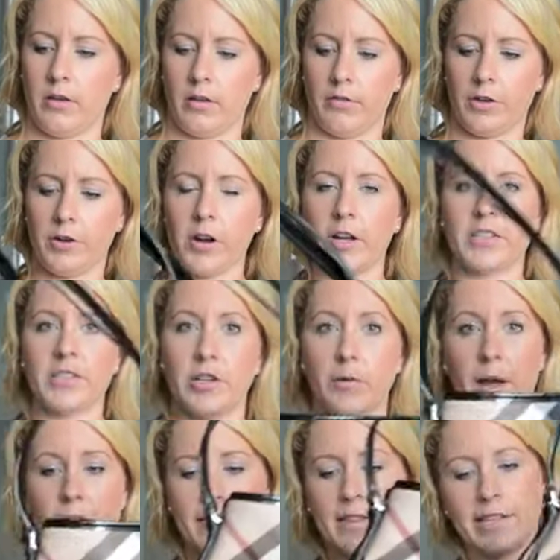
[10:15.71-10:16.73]
They're not too
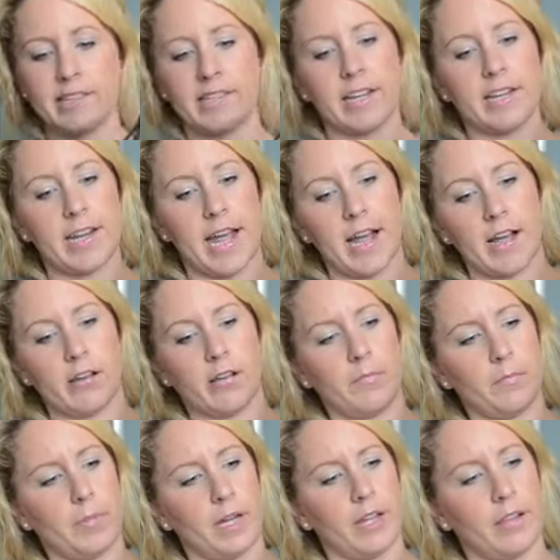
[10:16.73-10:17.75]
bad. They stay down,
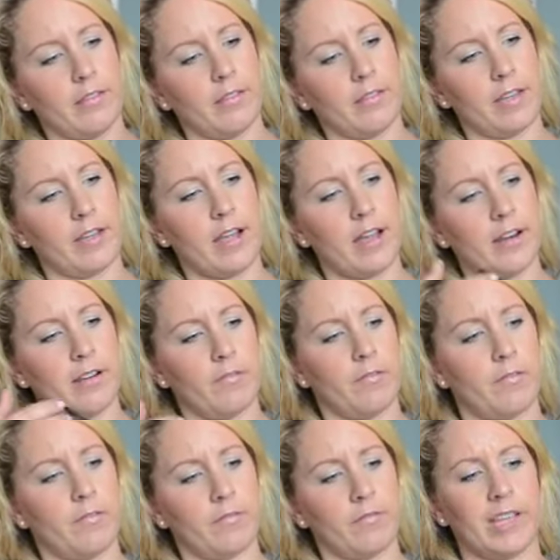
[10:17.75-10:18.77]
but they kind of
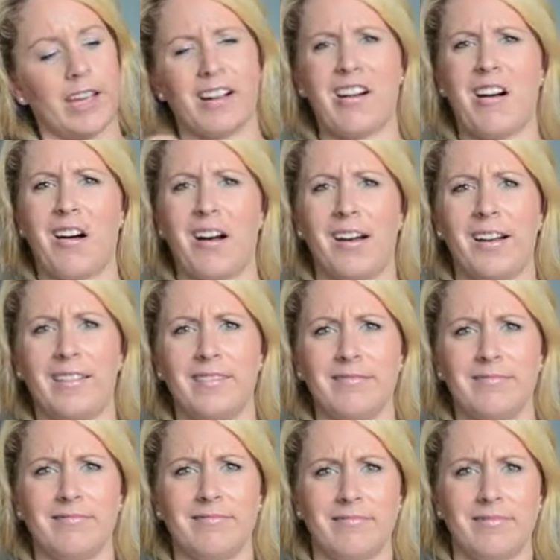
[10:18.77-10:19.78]
get caught
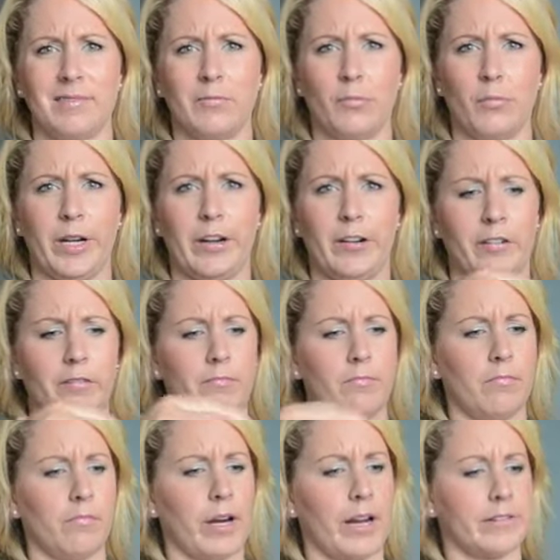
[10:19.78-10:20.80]
weird,
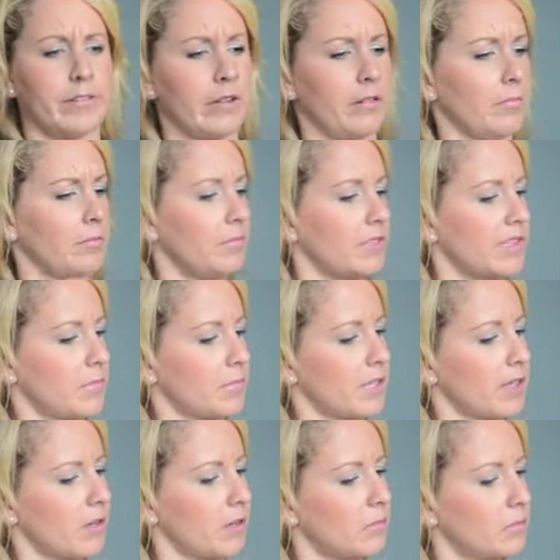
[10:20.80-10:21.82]
random
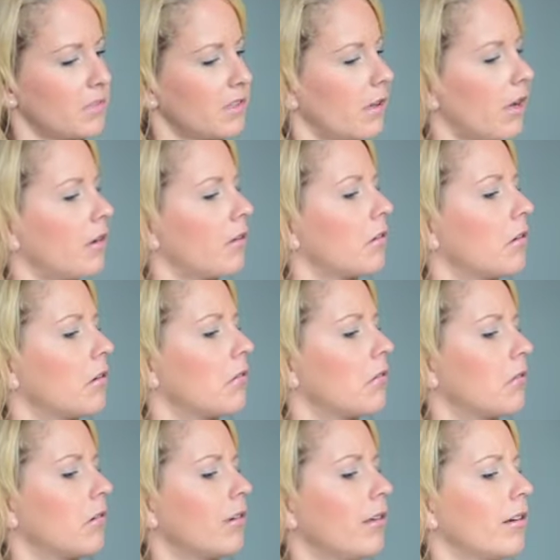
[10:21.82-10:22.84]
sometimes. I don't know.
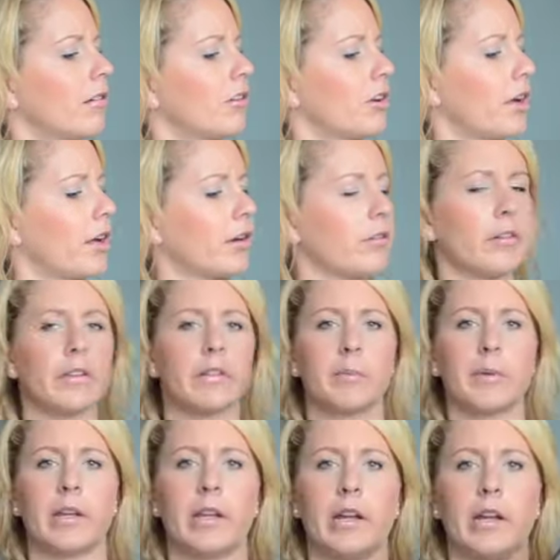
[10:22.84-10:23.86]
I don't know how to
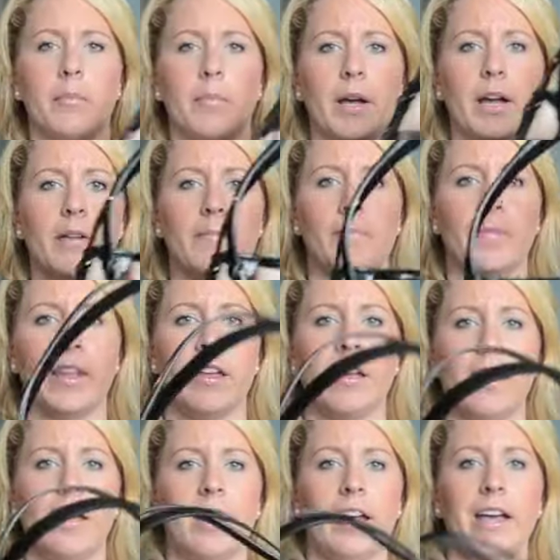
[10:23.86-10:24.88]
explain it, but
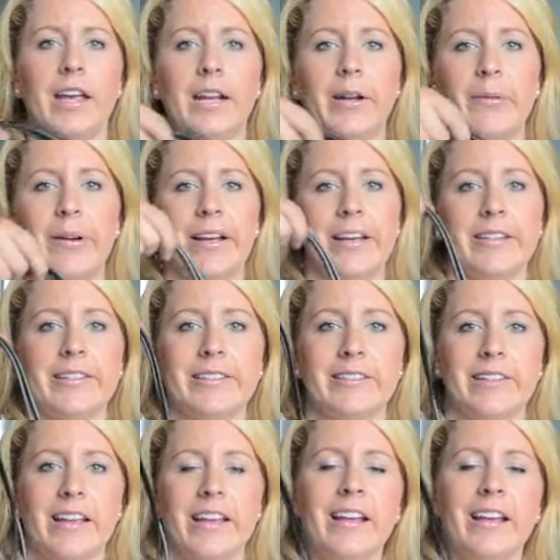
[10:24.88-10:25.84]
anyways,